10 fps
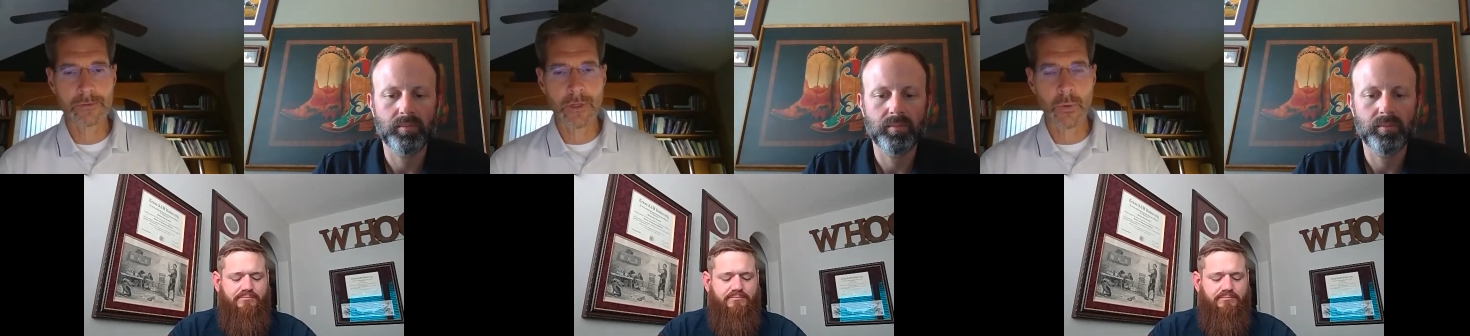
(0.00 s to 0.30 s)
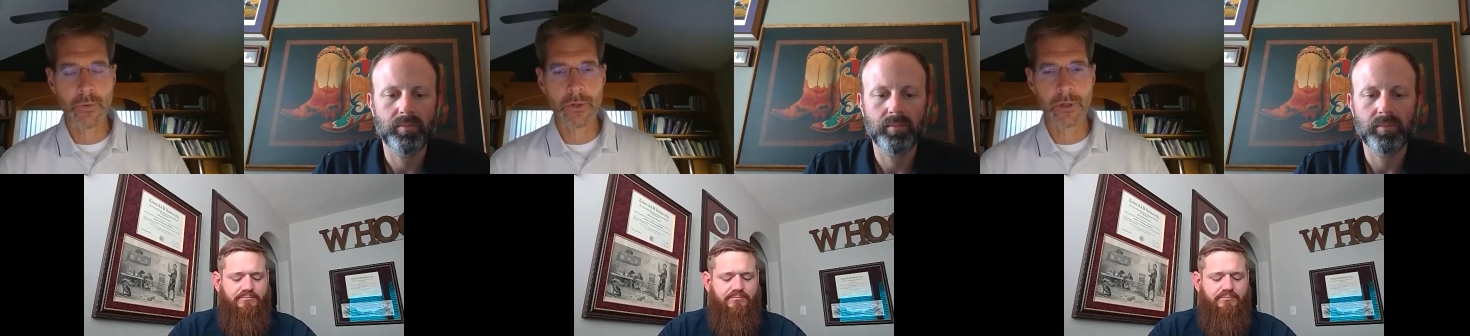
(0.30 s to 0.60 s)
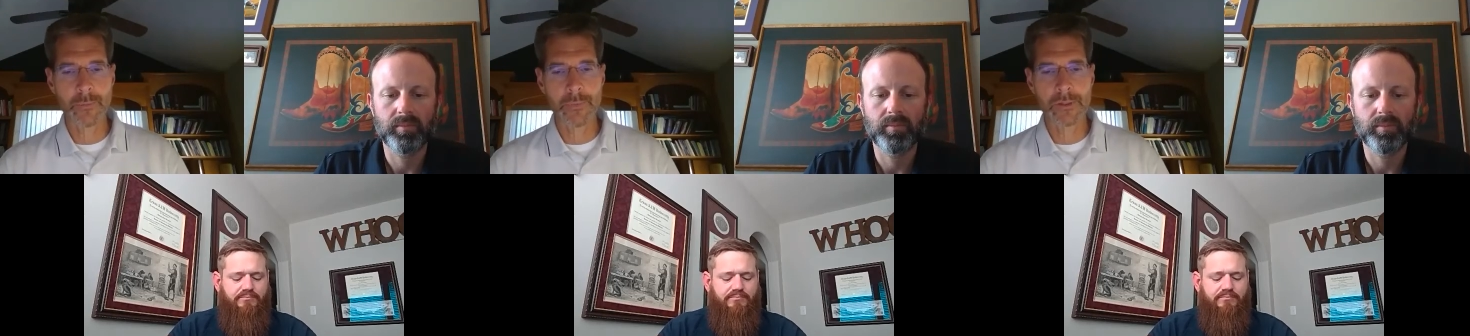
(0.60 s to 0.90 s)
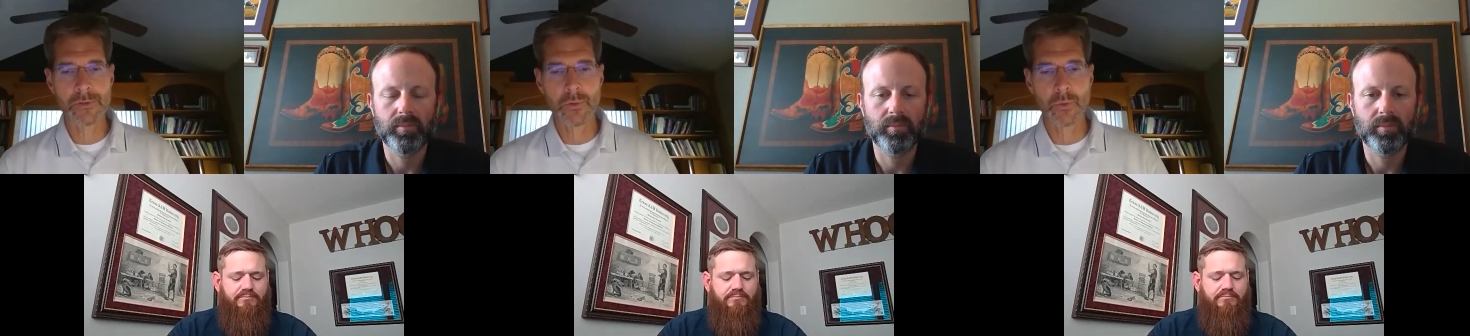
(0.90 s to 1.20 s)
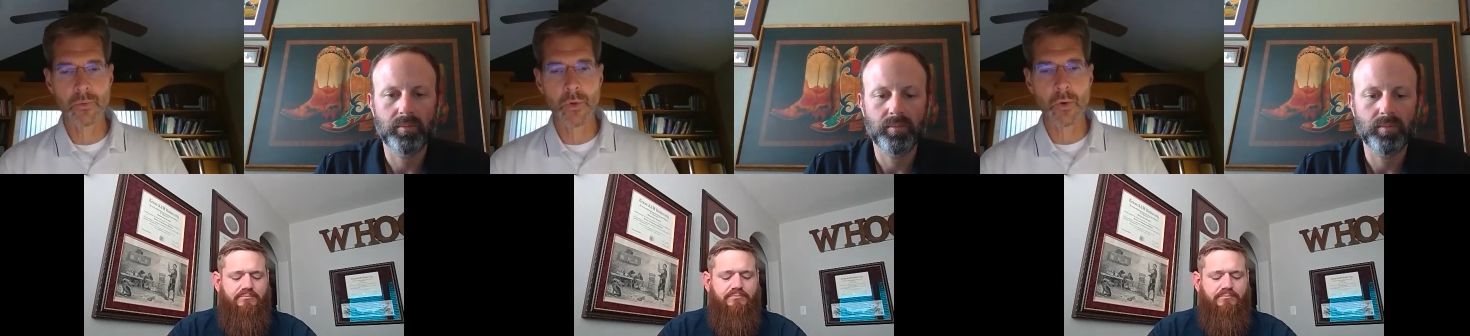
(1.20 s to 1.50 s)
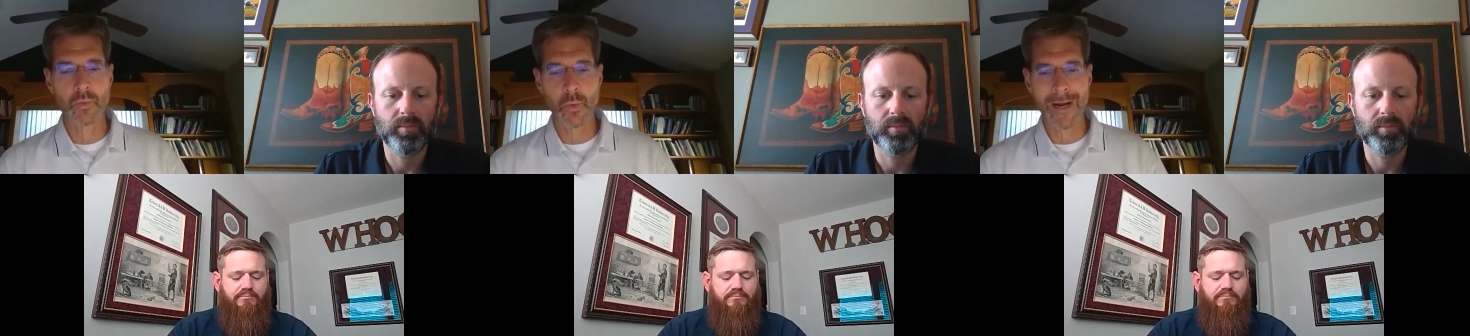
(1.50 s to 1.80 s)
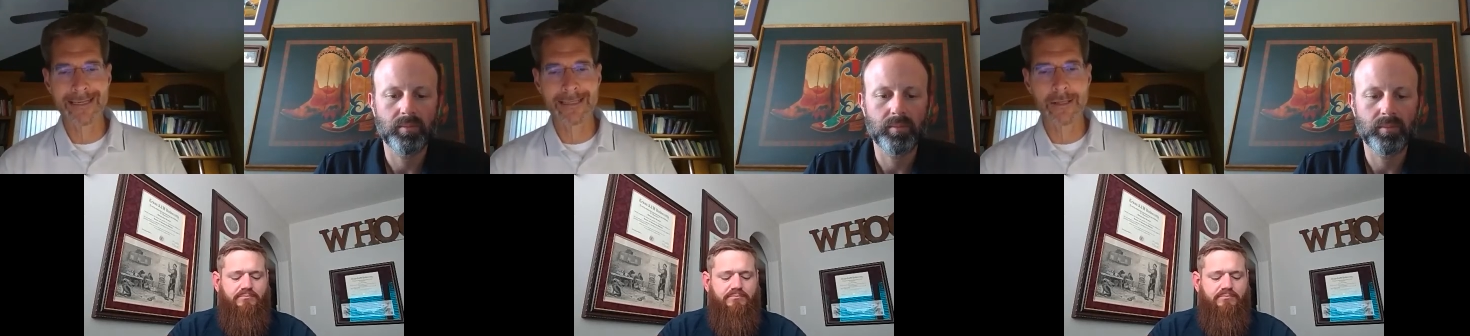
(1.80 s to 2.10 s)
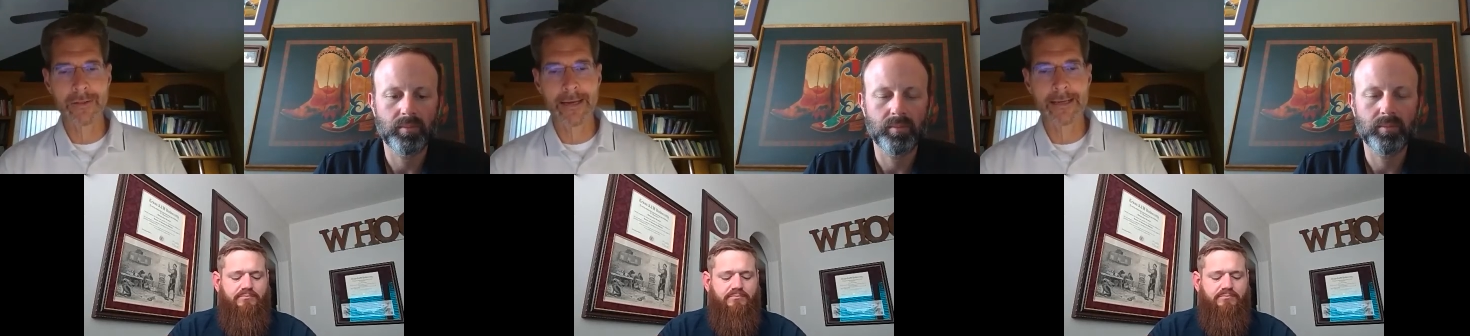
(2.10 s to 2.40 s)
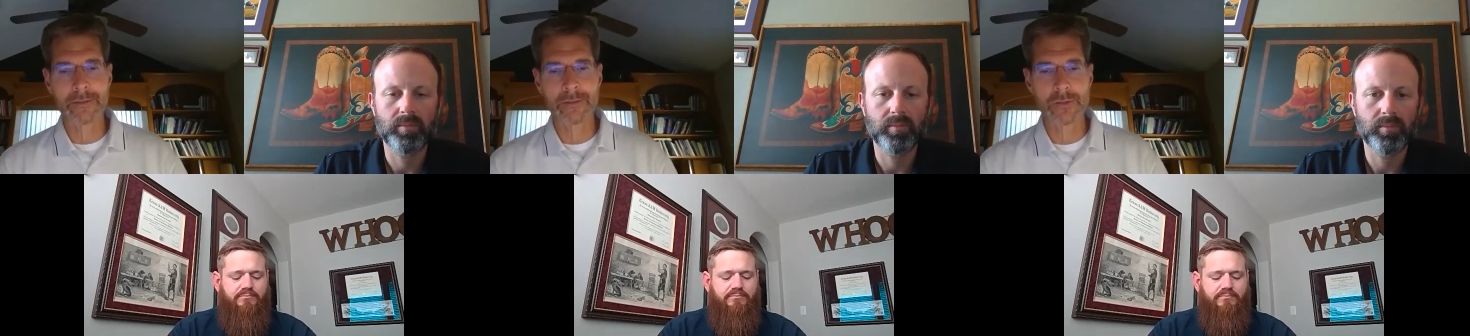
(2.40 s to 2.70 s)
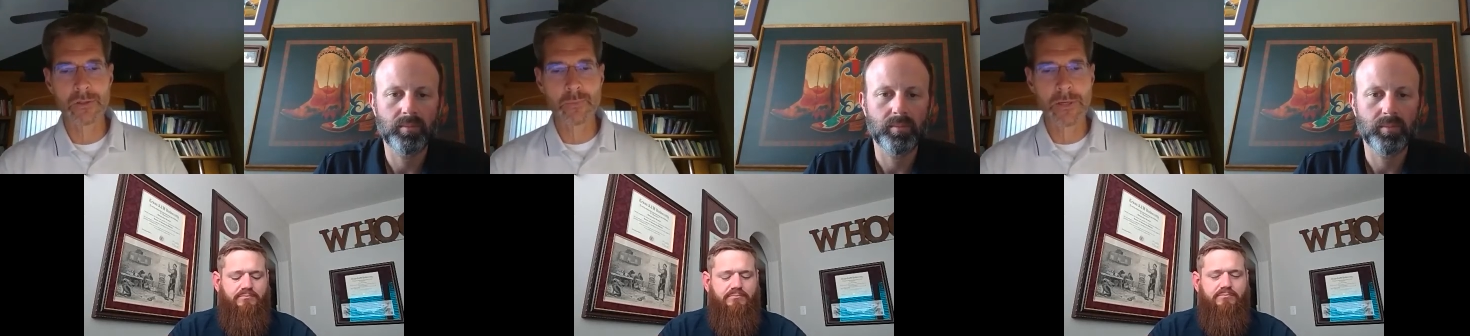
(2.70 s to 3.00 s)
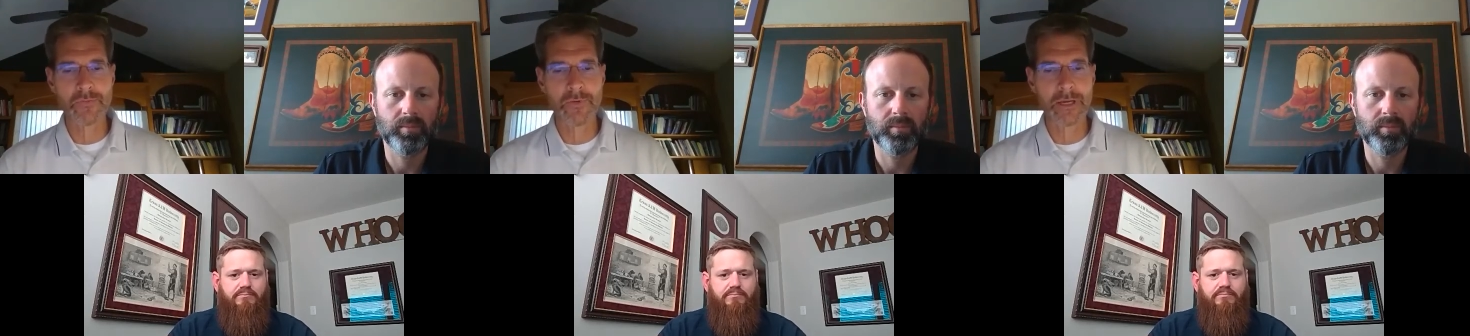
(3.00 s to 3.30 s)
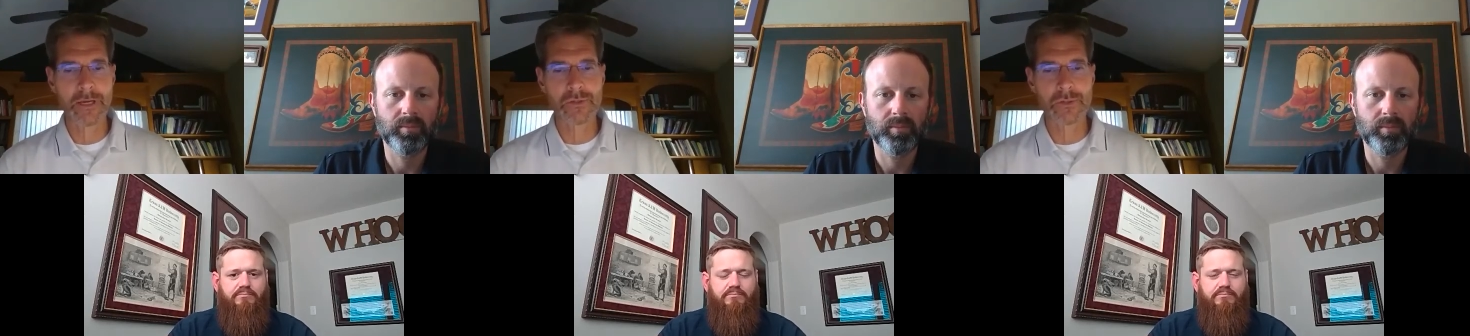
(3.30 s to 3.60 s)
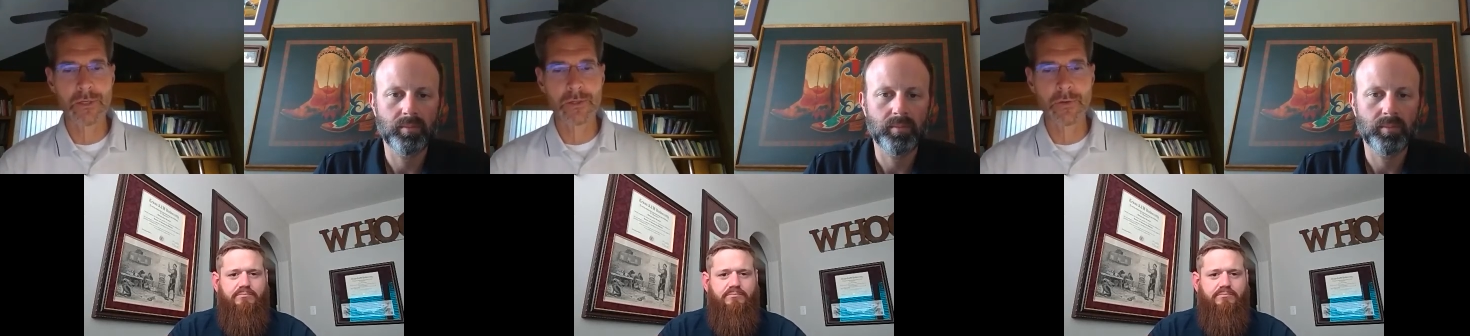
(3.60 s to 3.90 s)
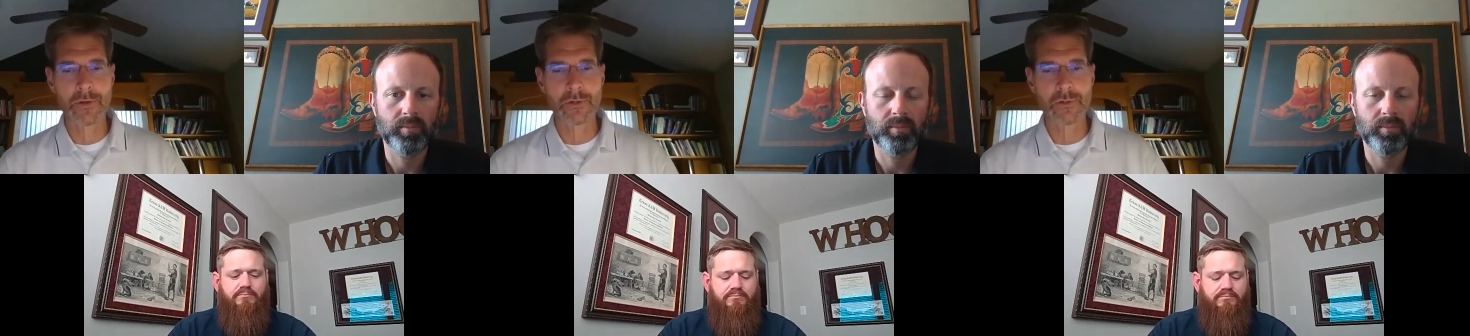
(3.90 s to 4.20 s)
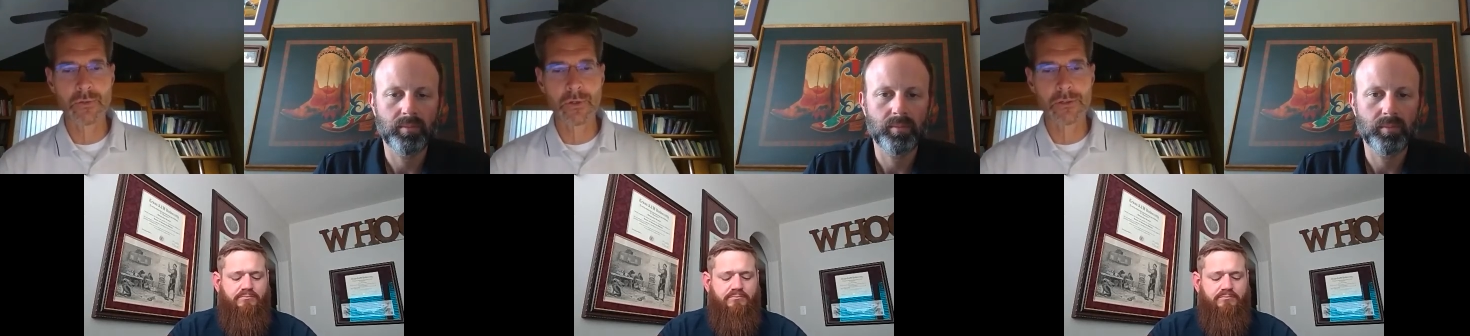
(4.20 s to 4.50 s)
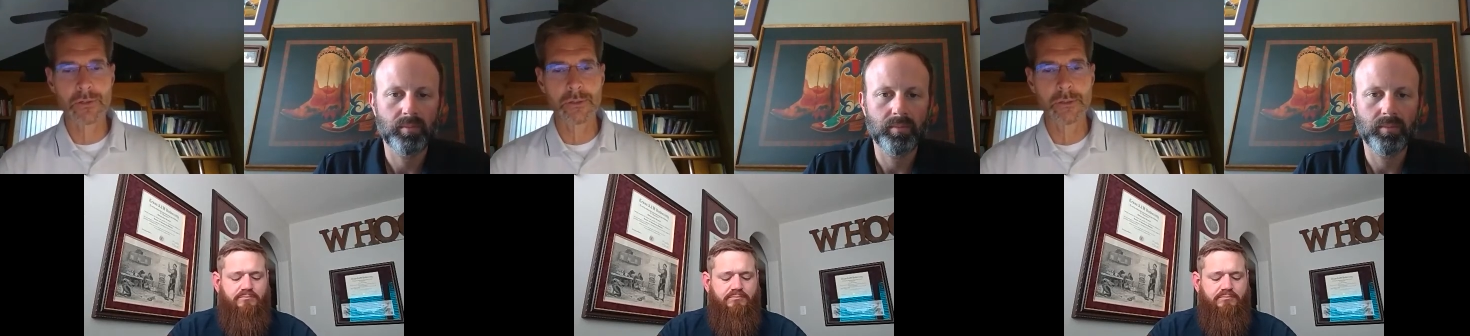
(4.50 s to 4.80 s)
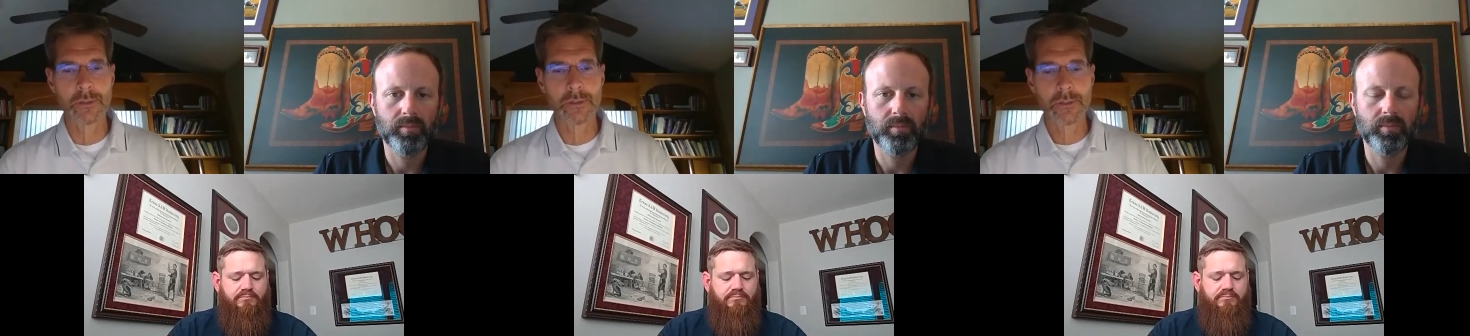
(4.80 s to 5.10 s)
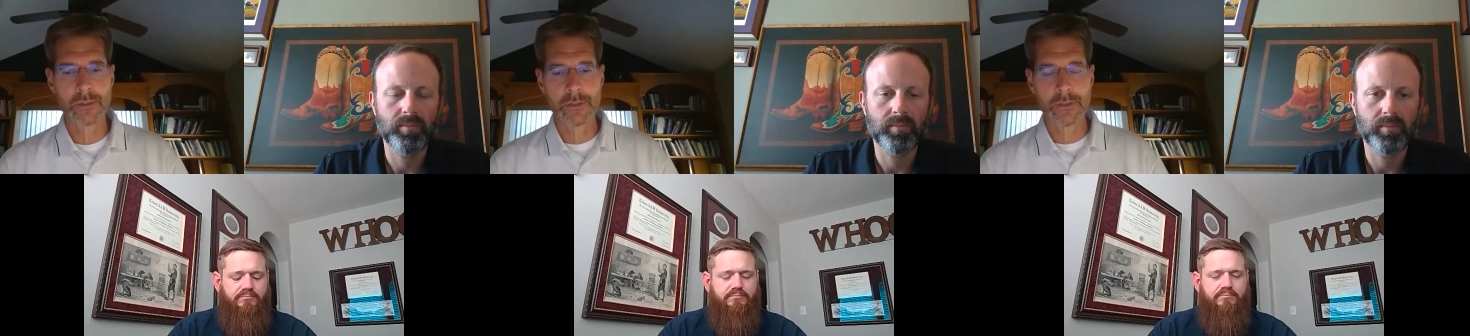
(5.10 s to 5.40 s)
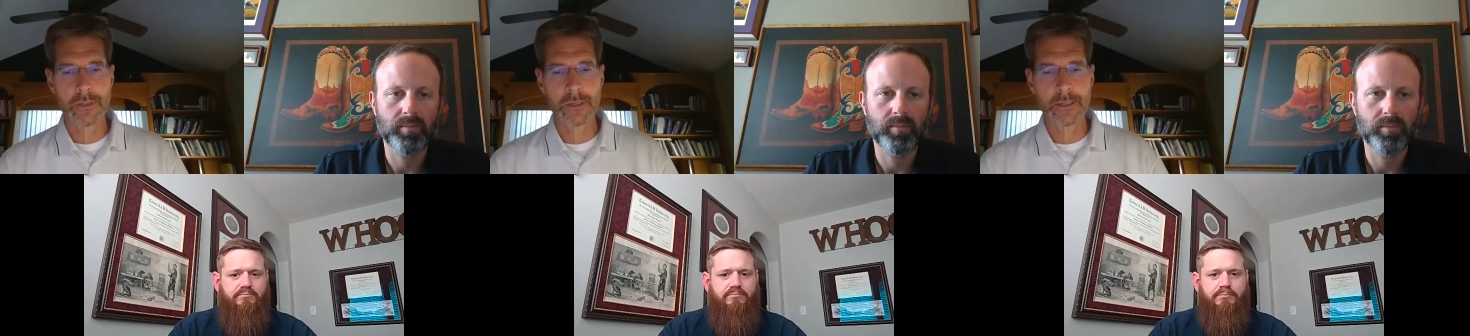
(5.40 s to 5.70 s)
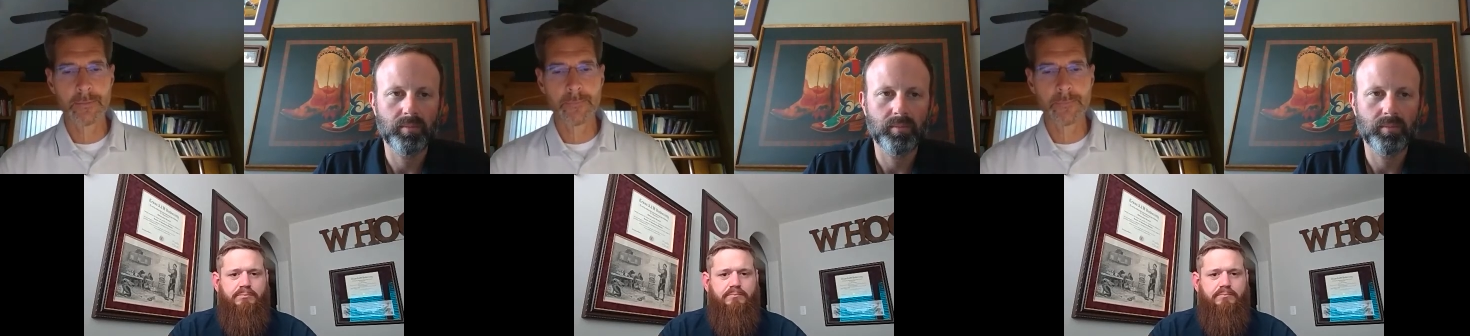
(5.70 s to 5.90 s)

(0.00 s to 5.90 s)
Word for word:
Speaker 1: owner companies who write that specification into their construction uh,